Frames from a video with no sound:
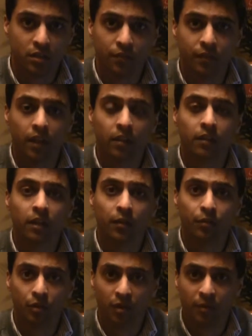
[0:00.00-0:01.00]
of death
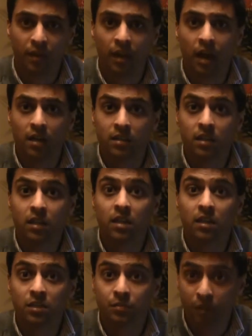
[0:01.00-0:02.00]
came to him and asking
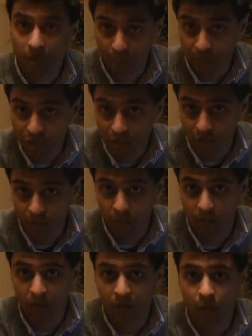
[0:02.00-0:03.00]
his permission
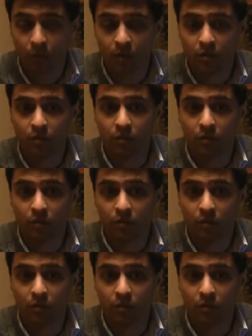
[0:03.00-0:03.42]
whether he wants